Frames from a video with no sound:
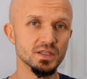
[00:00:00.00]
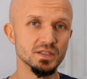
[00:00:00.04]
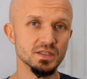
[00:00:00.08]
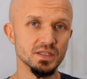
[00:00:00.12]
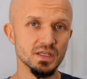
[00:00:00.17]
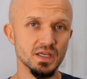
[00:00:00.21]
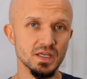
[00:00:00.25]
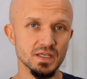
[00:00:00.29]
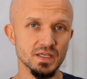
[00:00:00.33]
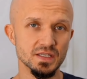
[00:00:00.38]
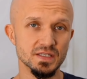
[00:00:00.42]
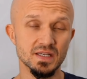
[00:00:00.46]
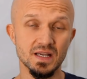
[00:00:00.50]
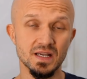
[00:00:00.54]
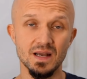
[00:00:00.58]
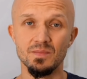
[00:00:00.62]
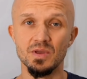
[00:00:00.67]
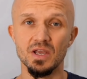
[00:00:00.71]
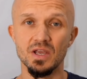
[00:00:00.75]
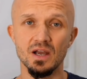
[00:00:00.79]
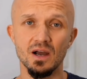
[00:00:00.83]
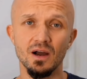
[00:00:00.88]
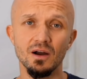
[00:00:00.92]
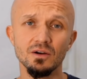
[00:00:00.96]
is
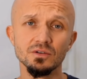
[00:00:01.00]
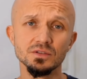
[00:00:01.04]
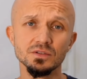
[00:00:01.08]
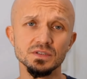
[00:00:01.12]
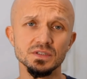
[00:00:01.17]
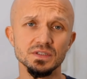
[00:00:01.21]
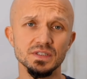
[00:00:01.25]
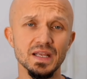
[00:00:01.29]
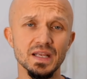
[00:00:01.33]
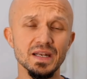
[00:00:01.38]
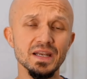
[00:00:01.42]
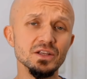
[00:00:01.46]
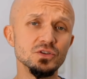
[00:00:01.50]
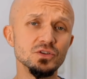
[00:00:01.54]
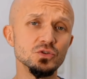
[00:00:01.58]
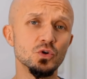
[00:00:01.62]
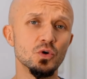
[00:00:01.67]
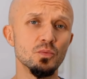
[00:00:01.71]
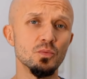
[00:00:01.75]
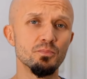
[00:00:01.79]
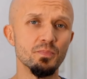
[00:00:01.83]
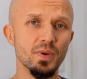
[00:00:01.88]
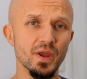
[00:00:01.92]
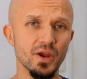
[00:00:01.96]
coming out, they need to
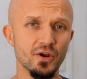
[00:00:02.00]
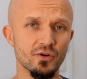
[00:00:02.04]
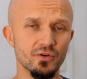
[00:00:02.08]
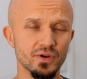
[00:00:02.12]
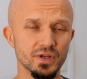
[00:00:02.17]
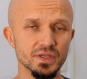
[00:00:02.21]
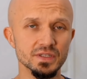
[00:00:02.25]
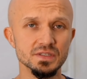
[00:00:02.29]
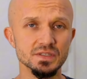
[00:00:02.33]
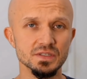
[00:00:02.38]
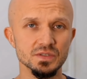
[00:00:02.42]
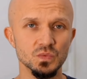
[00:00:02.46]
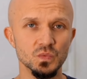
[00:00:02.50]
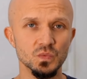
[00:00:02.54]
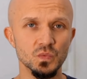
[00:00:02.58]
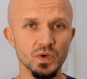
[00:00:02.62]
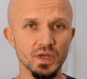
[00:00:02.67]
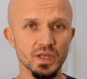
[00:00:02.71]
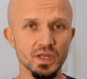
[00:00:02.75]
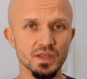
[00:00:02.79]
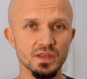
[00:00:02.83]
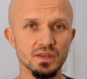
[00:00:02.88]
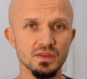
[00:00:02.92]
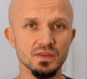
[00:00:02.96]
compare it
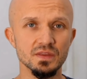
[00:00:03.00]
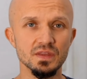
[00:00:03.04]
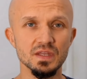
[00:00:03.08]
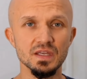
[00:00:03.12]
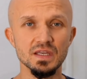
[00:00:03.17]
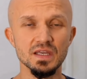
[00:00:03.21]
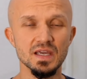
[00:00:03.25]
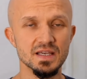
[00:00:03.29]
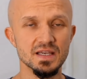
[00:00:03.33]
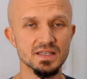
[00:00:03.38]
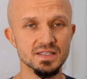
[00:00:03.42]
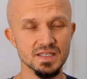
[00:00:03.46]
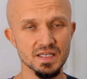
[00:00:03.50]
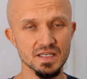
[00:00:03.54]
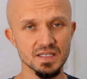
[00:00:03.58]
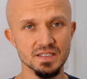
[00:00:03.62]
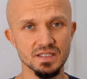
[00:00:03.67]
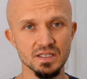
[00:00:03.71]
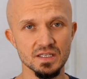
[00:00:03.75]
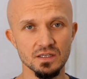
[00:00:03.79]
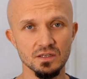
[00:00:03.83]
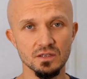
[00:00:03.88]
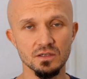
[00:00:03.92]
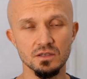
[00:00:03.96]
with the
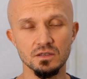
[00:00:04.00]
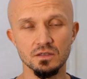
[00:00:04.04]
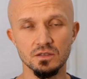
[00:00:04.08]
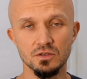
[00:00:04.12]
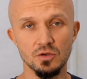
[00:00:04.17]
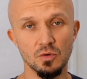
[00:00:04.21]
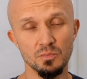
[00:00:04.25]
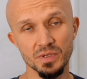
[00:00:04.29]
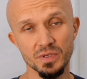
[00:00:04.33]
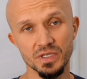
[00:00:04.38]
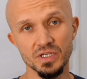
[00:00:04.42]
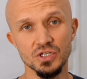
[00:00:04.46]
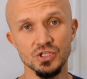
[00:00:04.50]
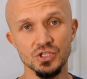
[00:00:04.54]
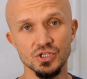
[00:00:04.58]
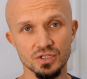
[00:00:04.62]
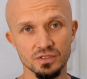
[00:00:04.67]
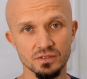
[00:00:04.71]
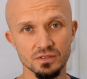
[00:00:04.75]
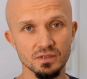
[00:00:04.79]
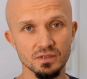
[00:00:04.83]
existing competition.